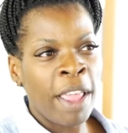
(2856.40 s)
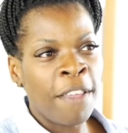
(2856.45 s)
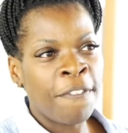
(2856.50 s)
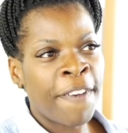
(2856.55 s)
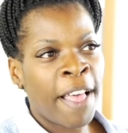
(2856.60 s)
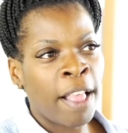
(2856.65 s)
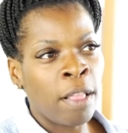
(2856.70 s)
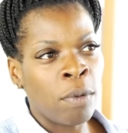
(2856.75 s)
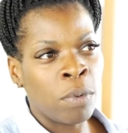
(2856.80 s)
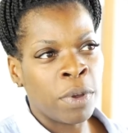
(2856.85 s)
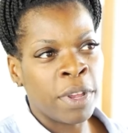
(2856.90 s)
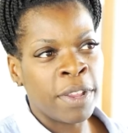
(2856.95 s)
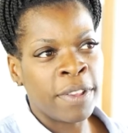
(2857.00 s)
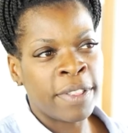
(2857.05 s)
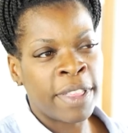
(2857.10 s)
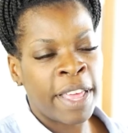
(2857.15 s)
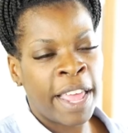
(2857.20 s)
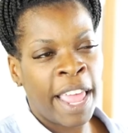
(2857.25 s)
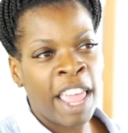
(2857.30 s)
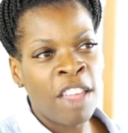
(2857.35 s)
felt was
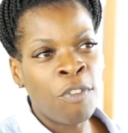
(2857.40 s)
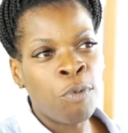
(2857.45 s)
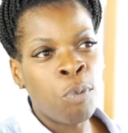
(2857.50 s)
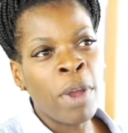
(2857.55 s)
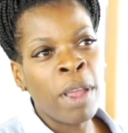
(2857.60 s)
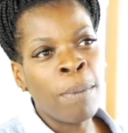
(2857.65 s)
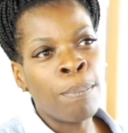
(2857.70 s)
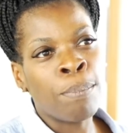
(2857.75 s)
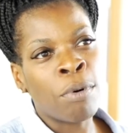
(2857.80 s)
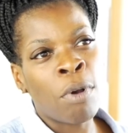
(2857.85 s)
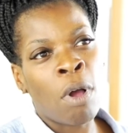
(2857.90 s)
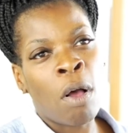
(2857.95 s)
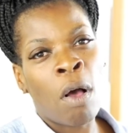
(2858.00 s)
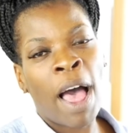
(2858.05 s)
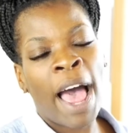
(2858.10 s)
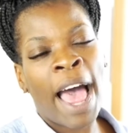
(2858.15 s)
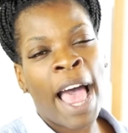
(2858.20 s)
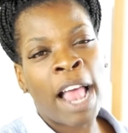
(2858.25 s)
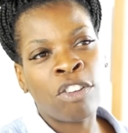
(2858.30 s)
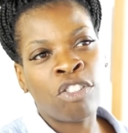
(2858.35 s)
that if we
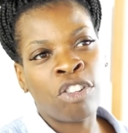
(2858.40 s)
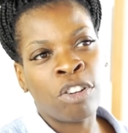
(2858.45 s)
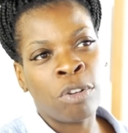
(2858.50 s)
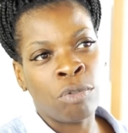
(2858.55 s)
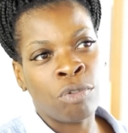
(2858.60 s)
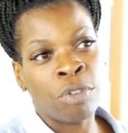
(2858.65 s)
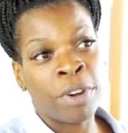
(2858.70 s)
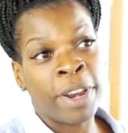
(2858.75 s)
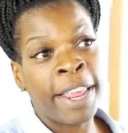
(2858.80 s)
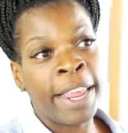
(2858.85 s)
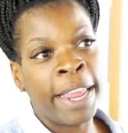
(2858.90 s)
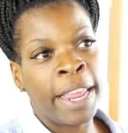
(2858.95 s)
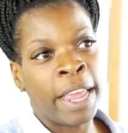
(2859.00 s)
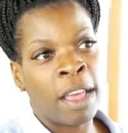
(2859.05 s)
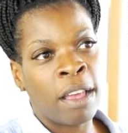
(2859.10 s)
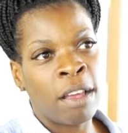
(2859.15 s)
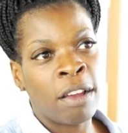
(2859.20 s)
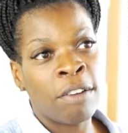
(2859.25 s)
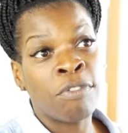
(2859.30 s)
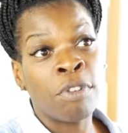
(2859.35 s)
brought our children
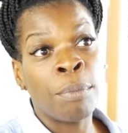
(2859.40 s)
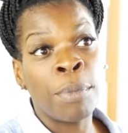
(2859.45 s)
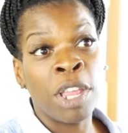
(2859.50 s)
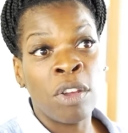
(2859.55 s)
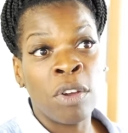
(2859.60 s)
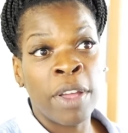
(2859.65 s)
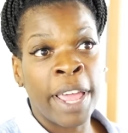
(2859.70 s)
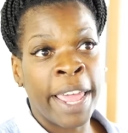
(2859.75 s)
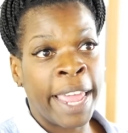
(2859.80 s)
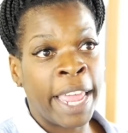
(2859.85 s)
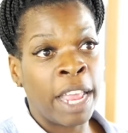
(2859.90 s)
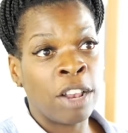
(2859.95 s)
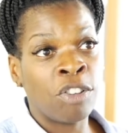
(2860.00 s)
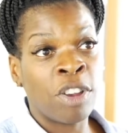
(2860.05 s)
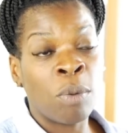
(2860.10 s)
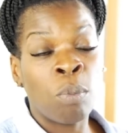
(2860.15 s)
here from a young age,